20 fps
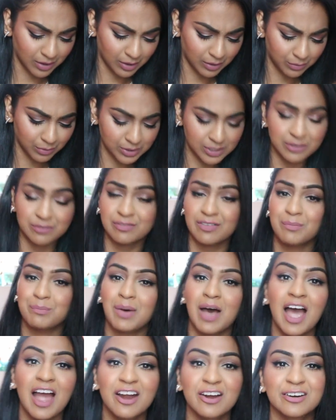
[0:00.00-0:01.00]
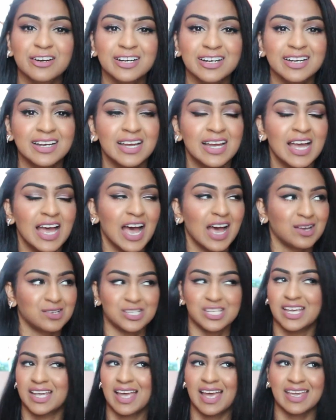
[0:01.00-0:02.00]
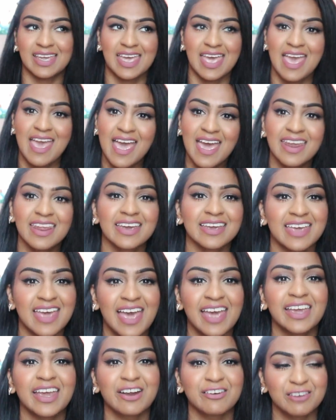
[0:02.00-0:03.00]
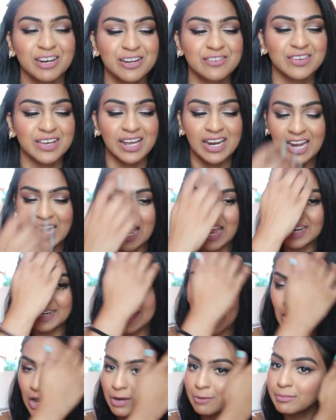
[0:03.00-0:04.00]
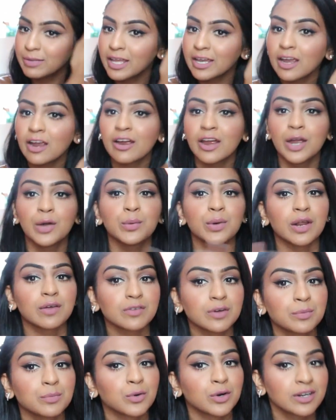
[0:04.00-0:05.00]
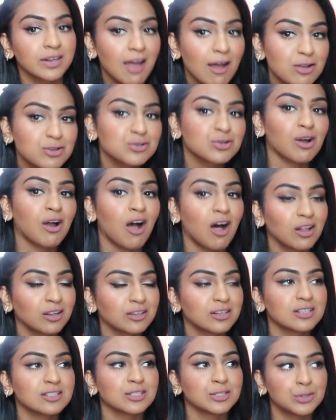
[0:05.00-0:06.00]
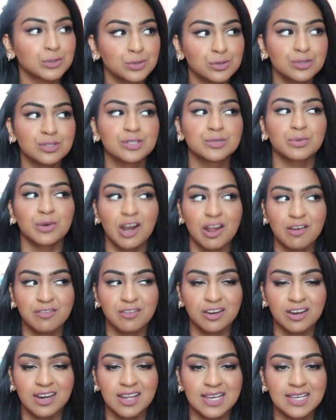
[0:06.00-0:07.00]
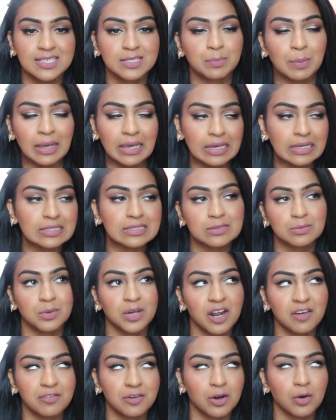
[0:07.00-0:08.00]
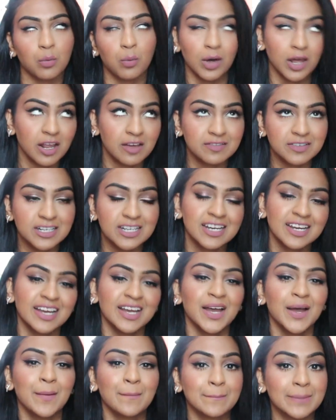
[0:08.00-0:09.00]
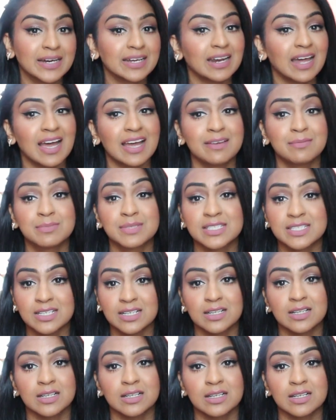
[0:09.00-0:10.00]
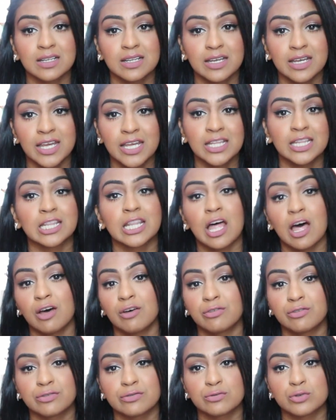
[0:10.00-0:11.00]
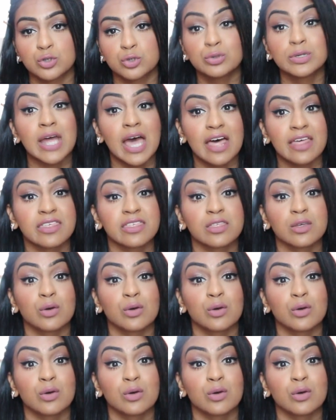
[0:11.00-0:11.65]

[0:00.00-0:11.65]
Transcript: was it Vampira? I was like, I can't get rid of it. Now I'm like, all right, whatever, more natural colors, nudes, whatever it is, pinks, whatever. But I'm still in love to death